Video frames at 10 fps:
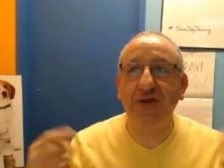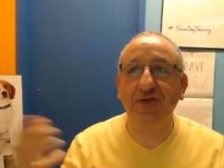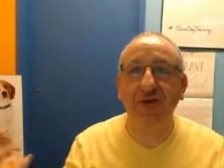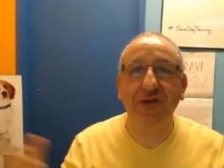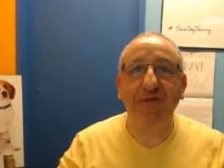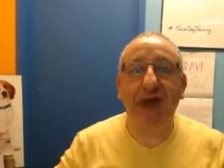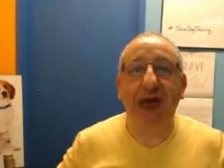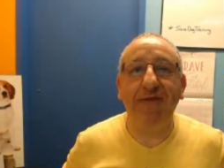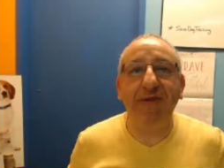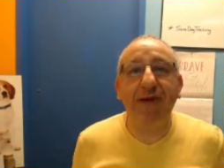So if you
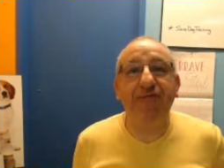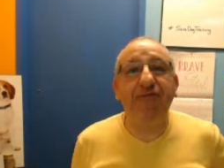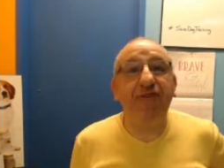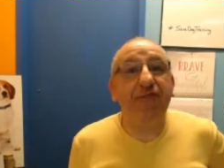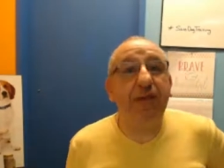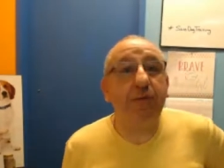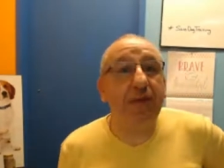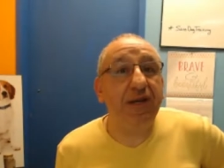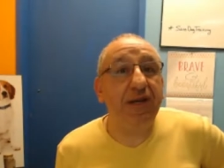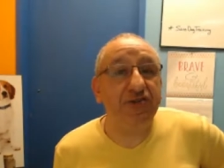have a 15
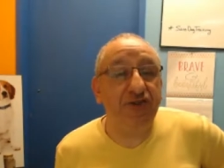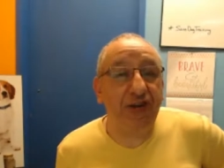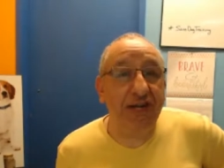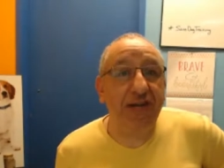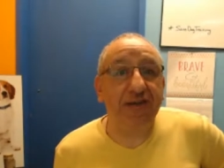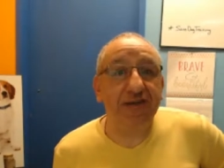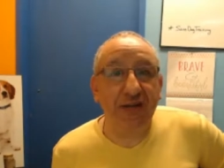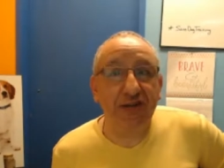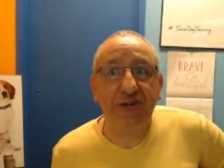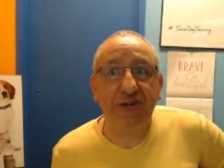minute training
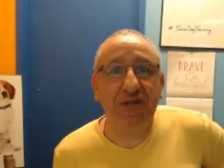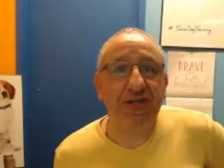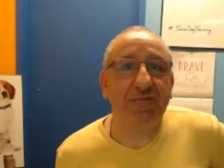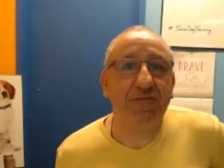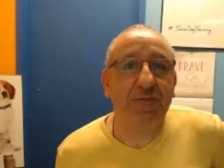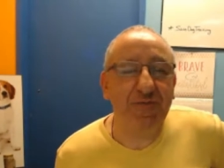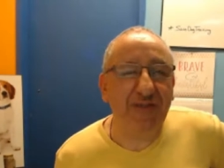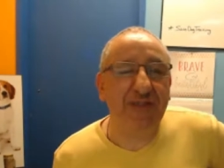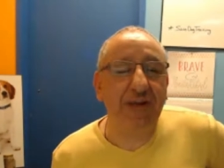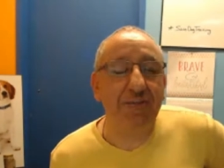session, which is
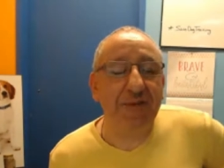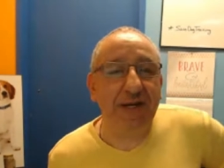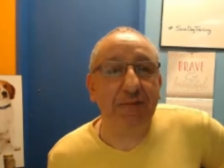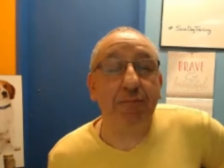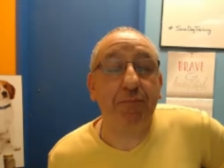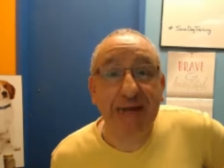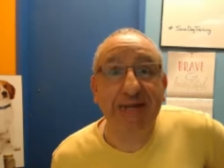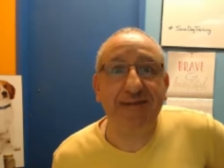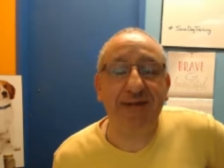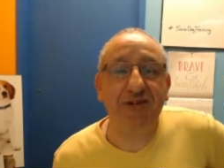15 minute play
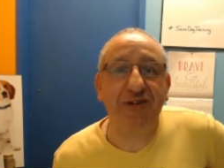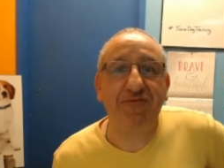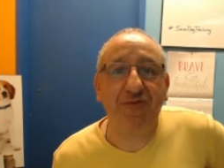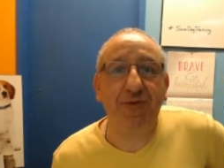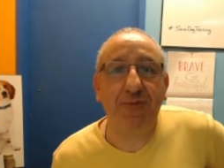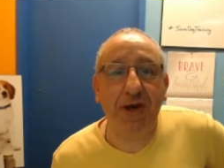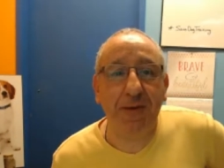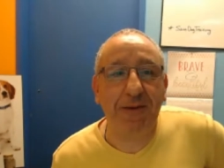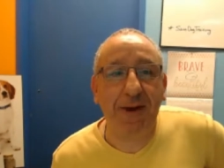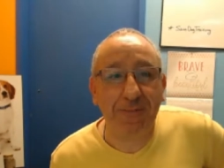session for my
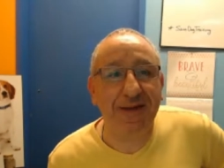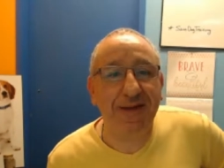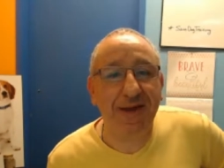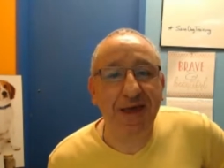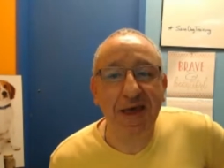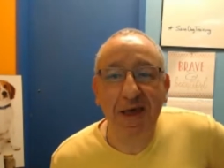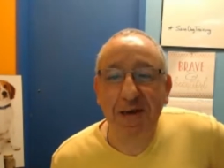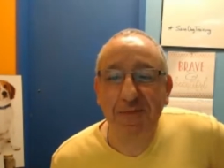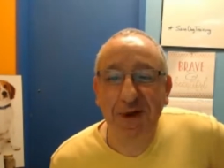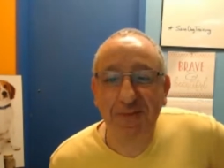puppy,
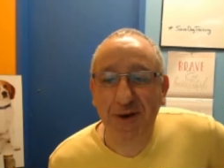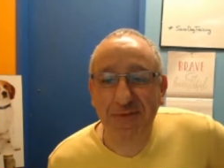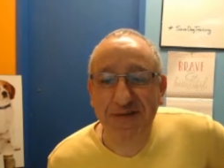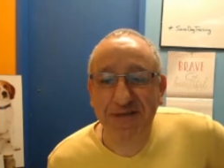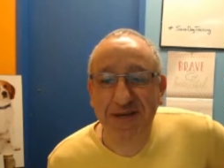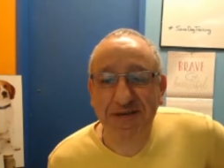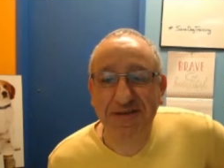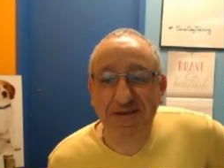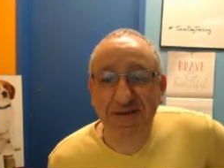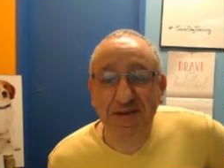my puppy says,
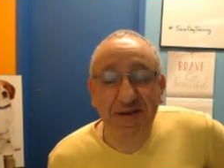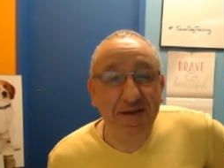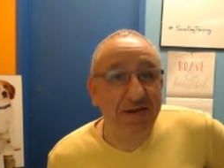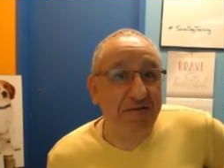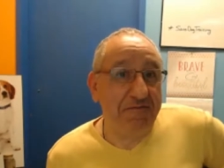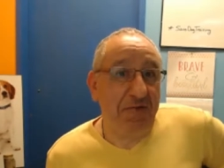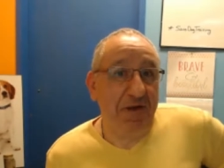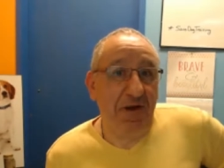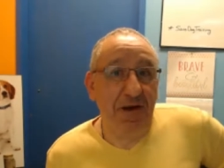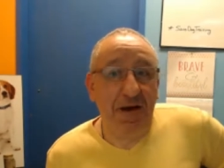
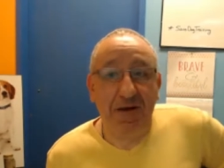huh,